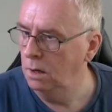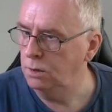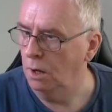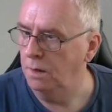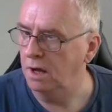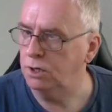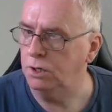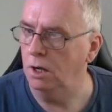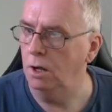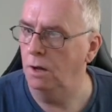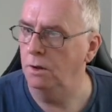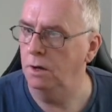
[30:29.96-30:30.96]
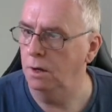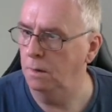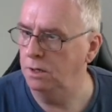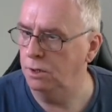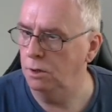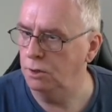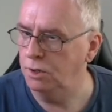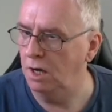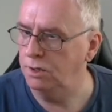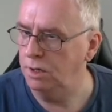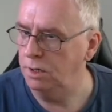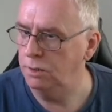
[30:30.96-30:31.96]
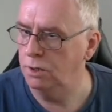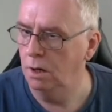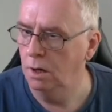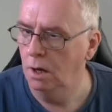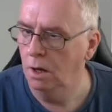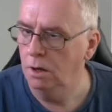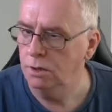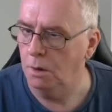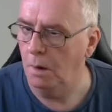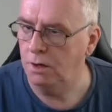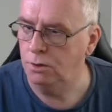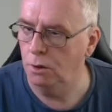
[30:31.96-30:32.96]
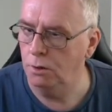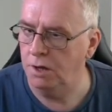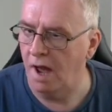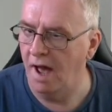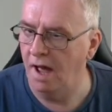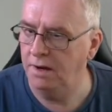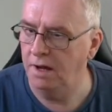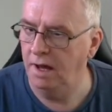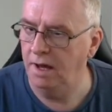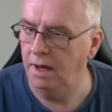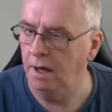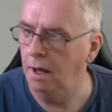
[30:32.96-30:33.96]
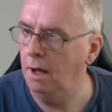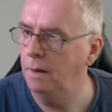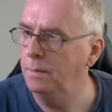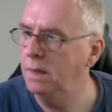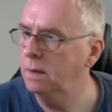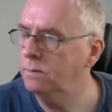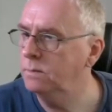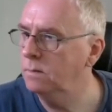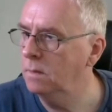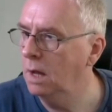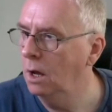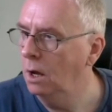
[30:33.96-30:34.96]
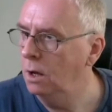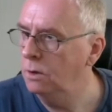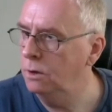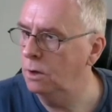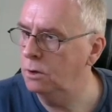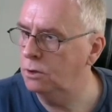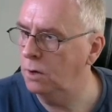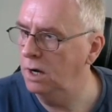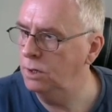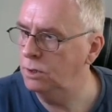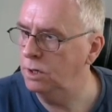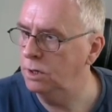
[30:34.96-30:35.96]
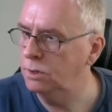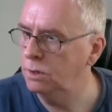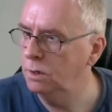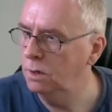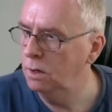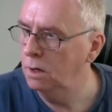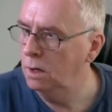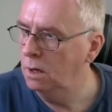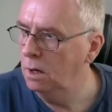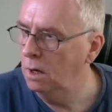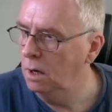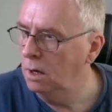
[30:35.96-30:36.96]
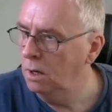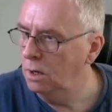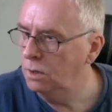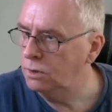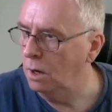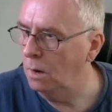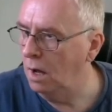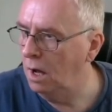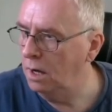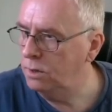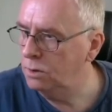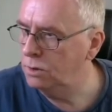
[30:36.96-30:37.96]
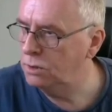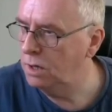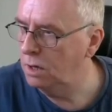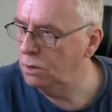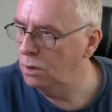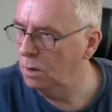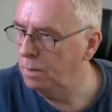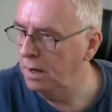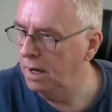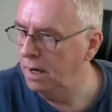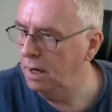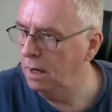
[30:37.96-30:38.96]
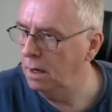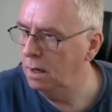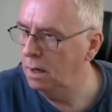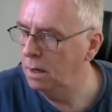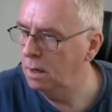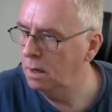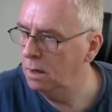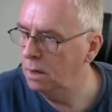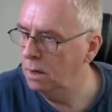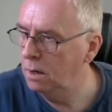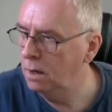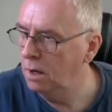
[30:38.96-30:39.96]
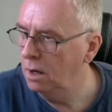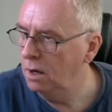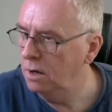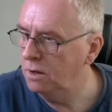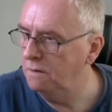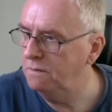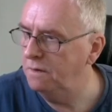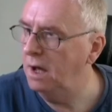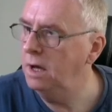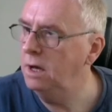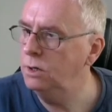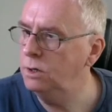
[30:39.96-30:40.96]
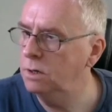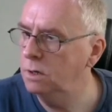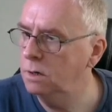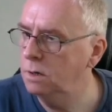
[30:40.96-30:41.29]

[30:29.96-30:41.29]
So that's still on the original settings. So I could add here the other traces. So I could set up here the phase.